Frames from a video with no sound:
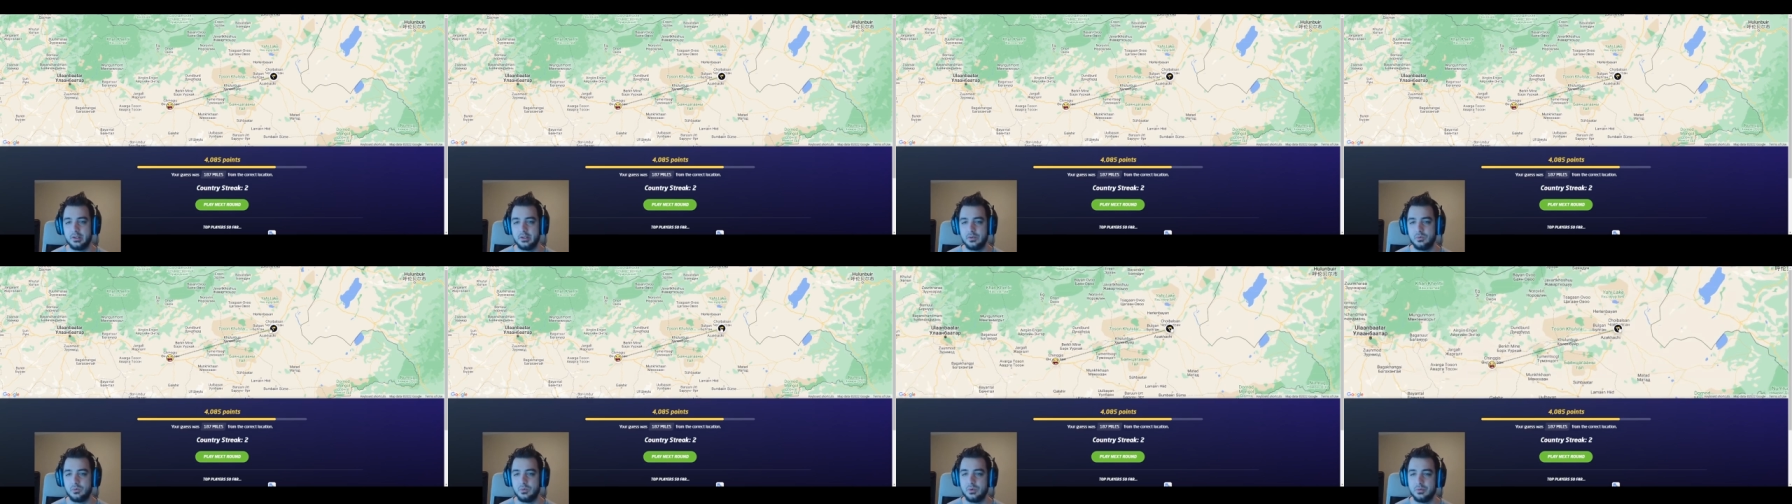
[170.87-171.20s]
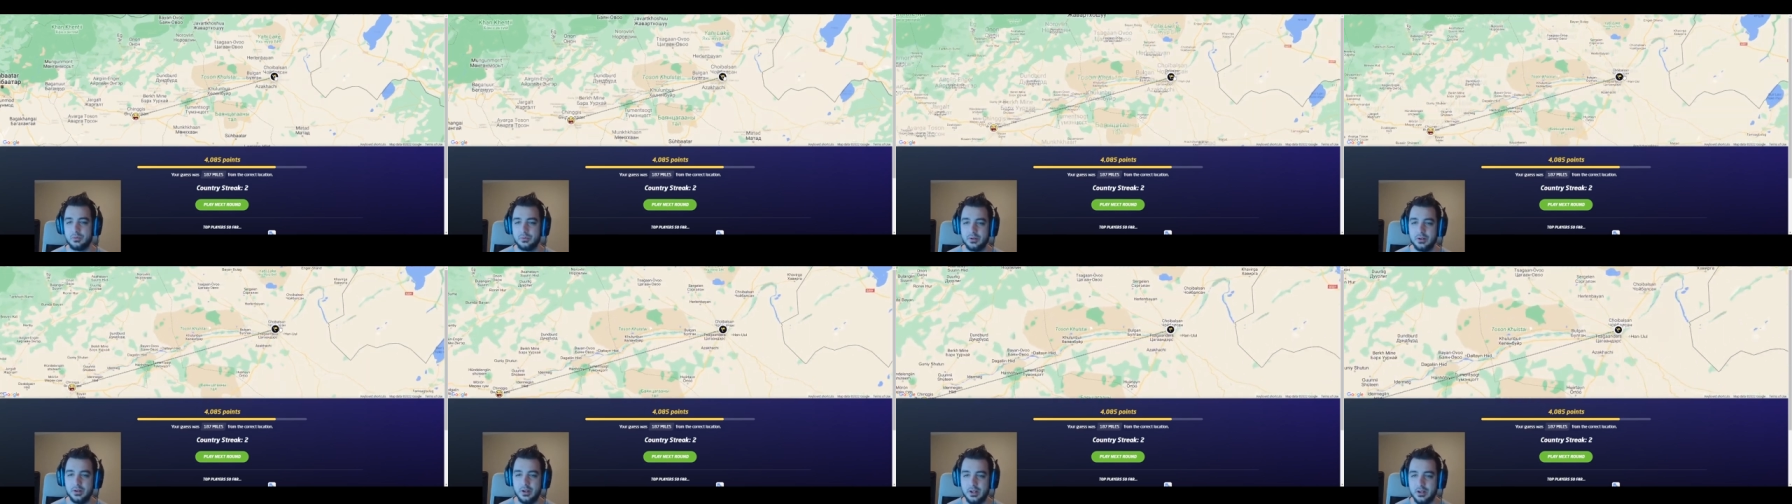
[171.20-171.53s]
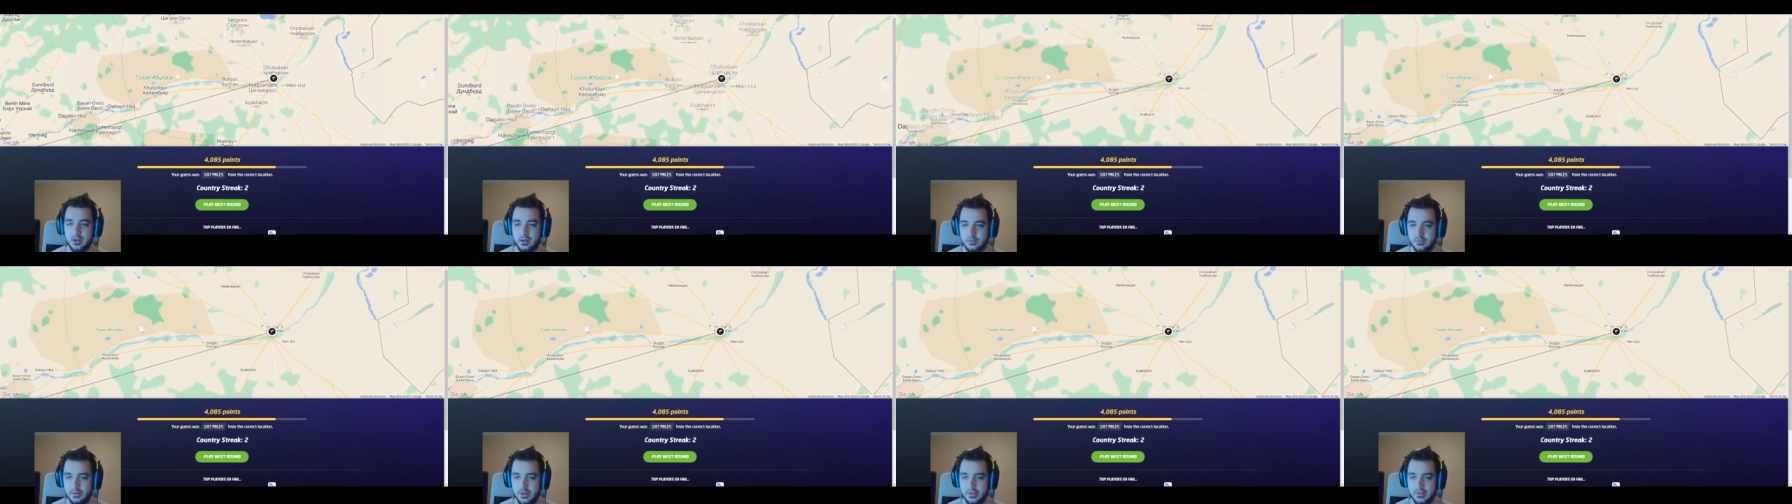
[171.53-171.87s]
We were not
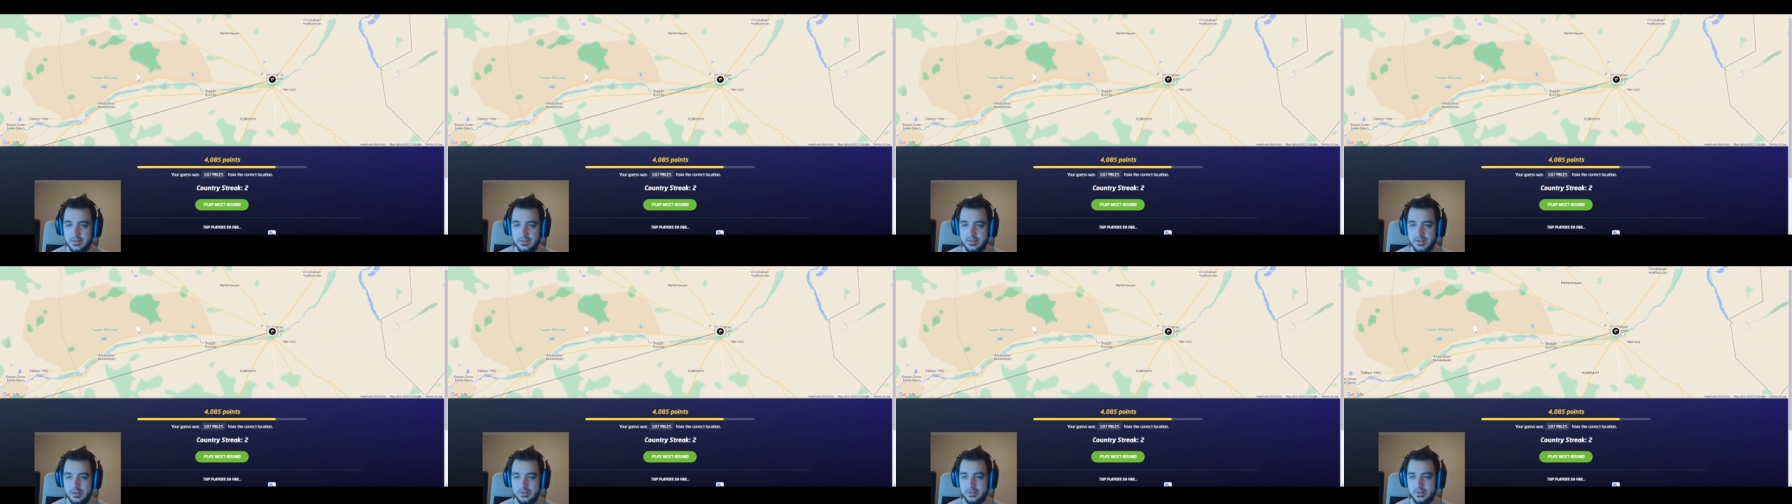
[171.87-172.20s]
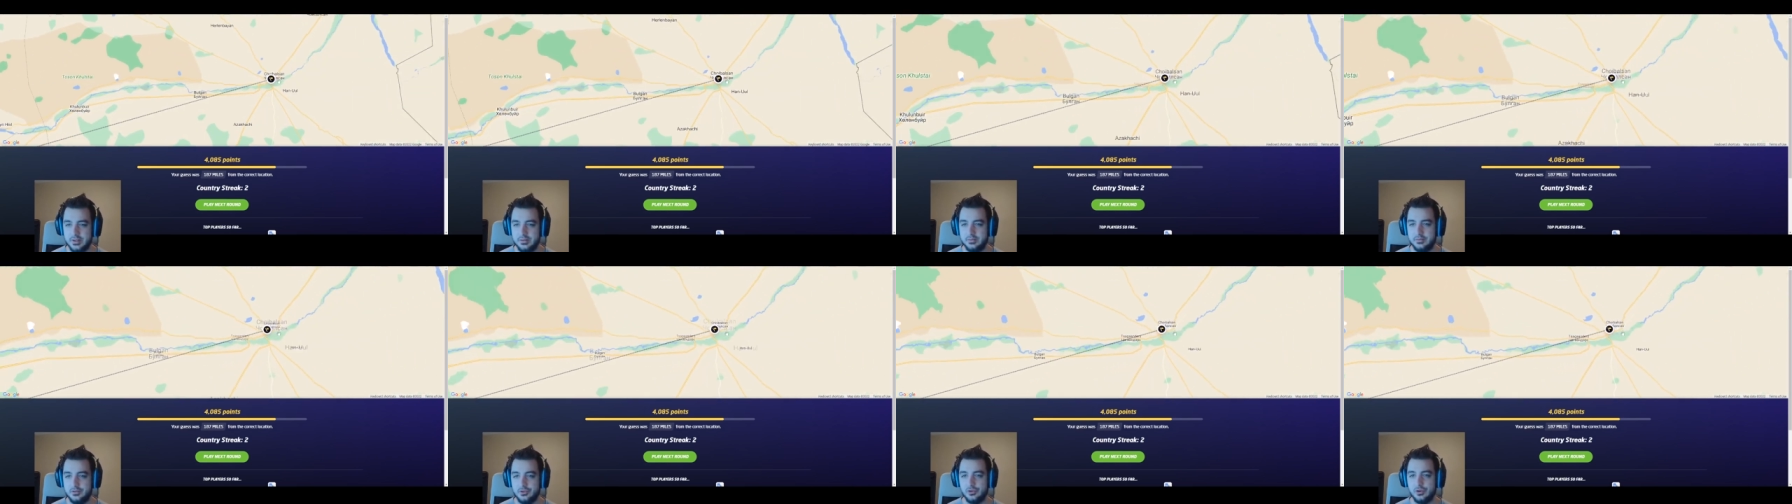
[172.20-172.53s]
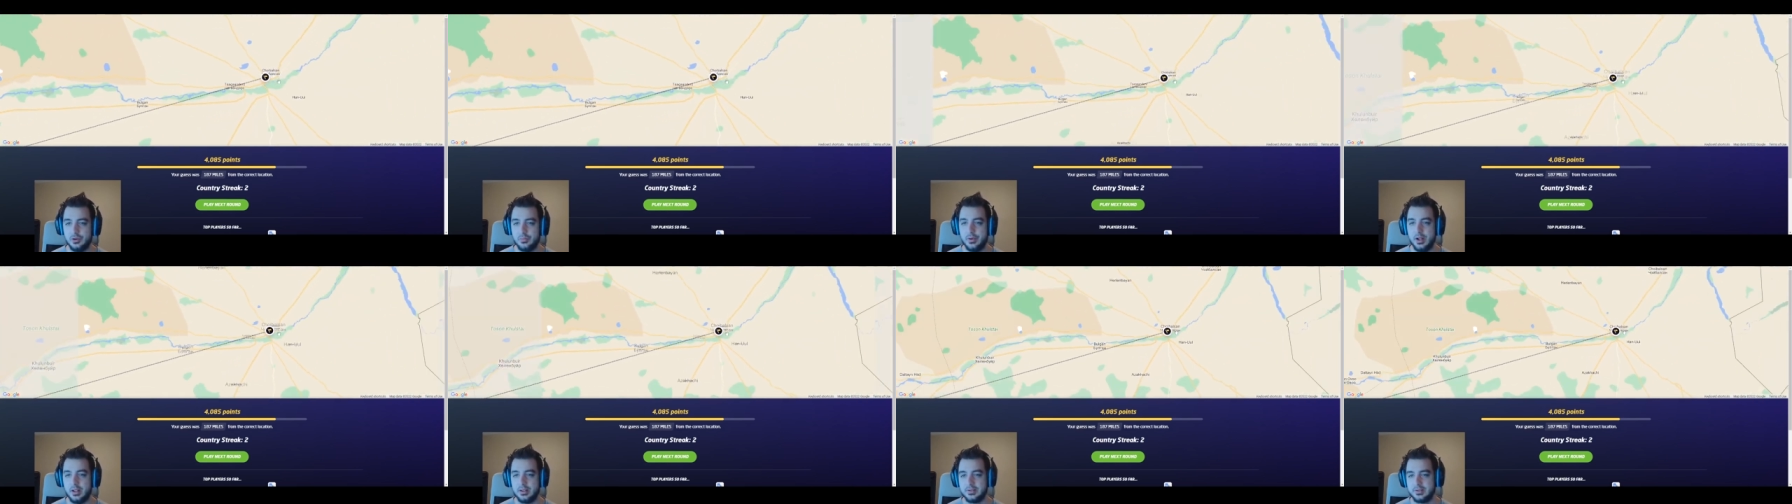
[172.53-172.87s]
correct. It's outside
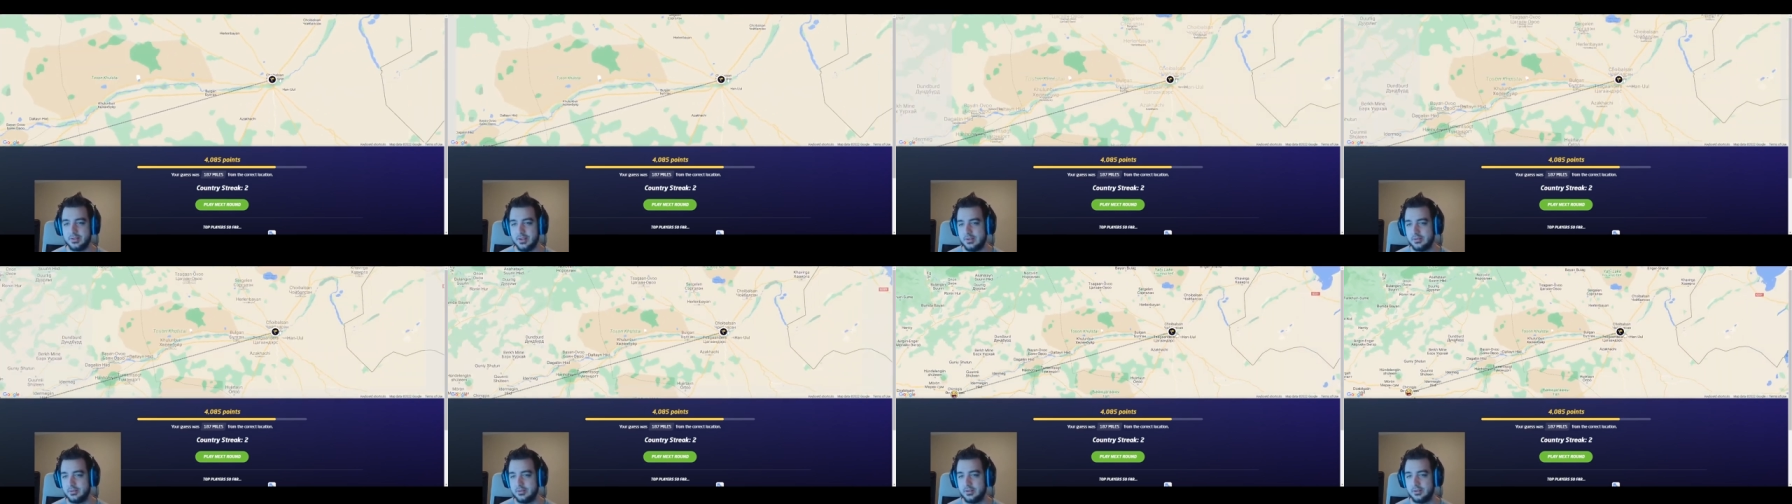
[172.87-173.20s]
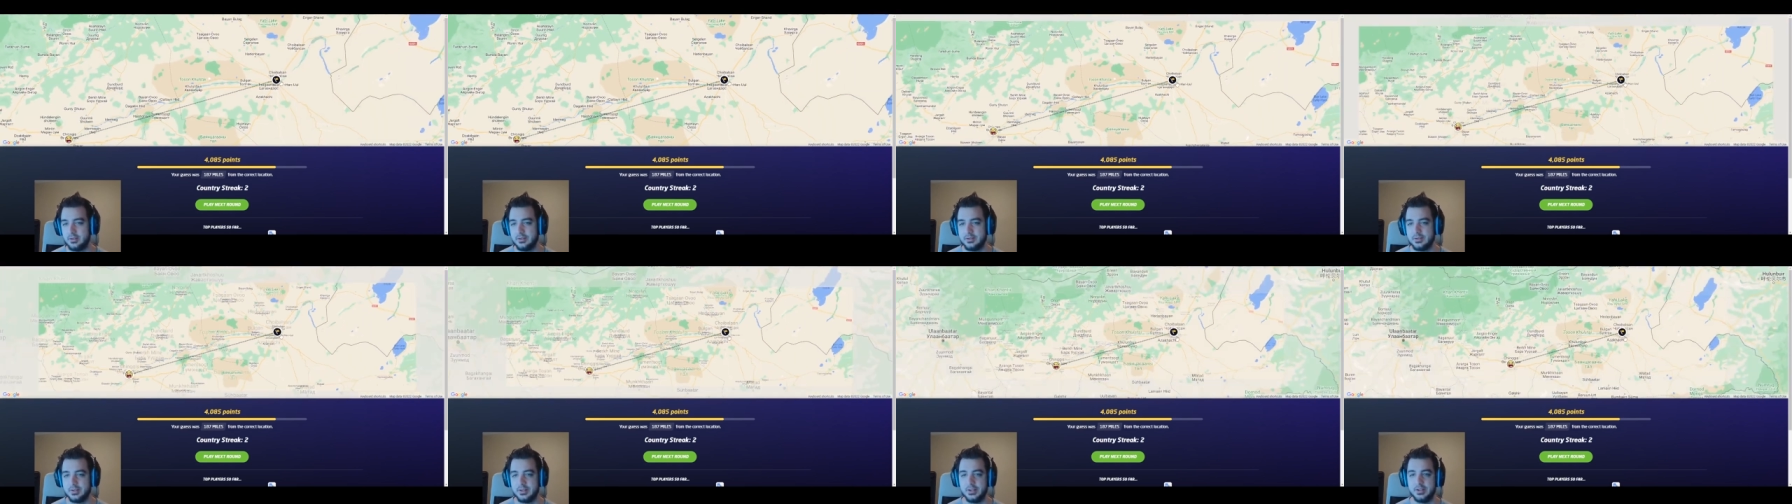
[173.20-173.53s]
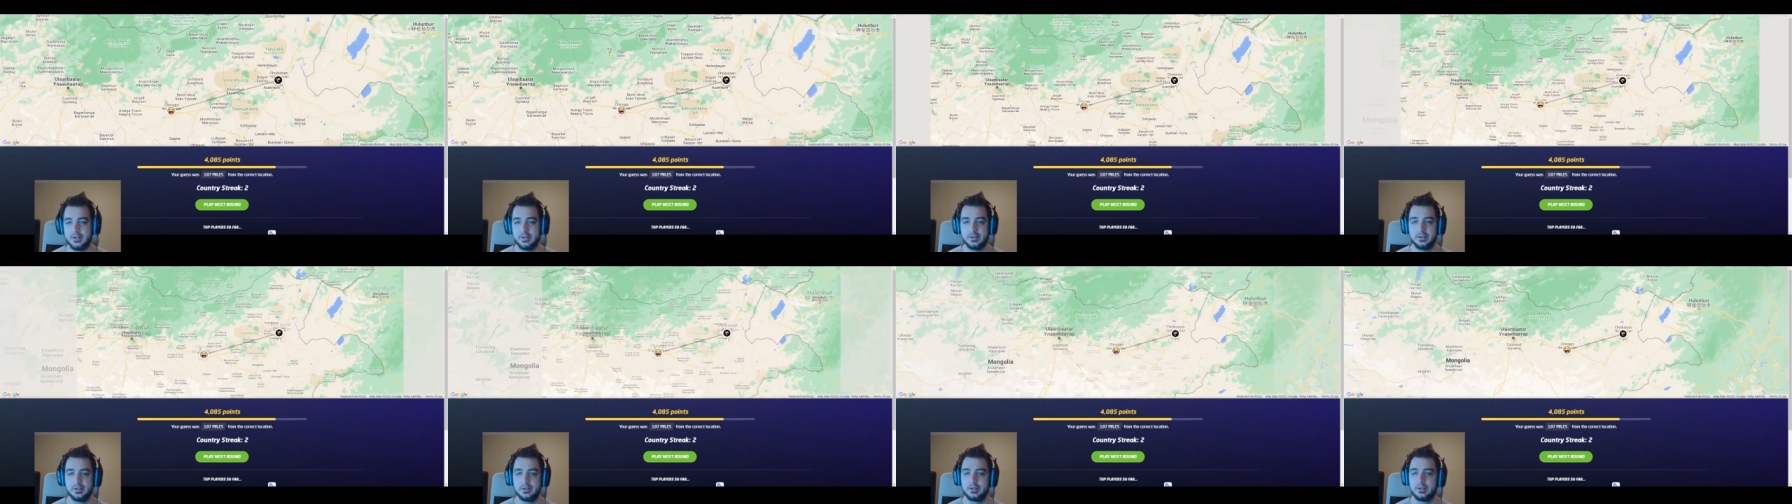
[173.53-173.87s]
of Balsan, it looks
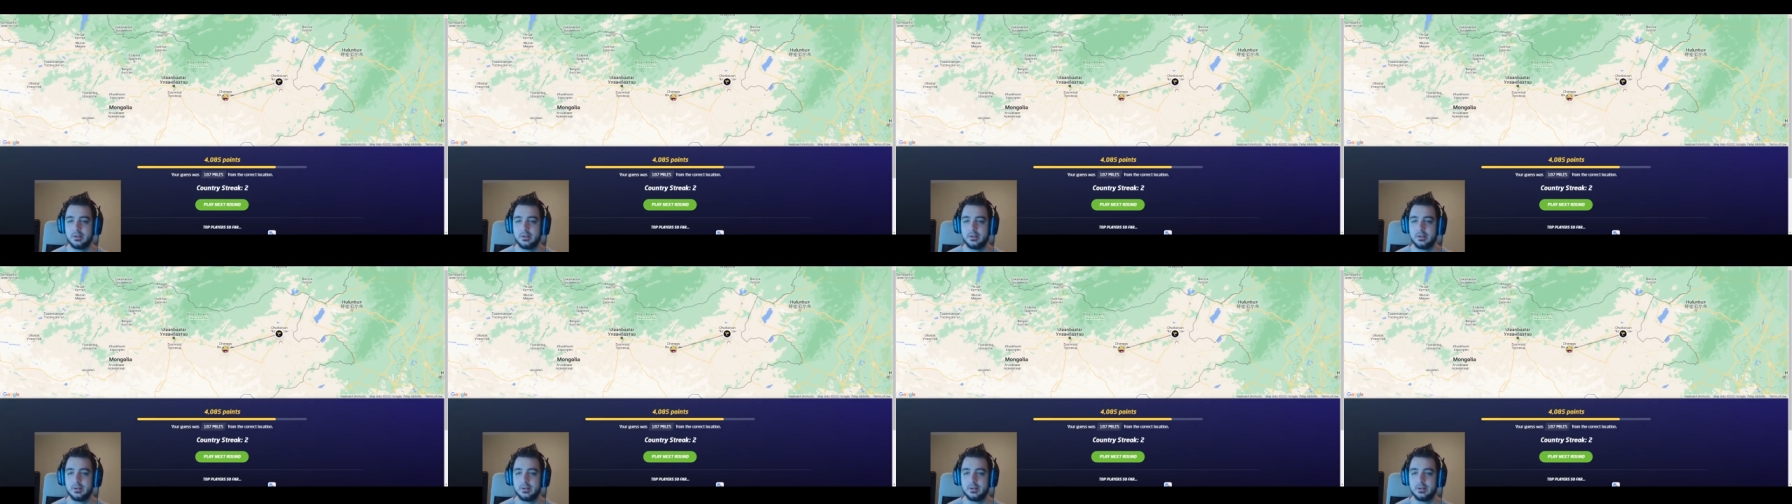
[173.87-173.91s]
like.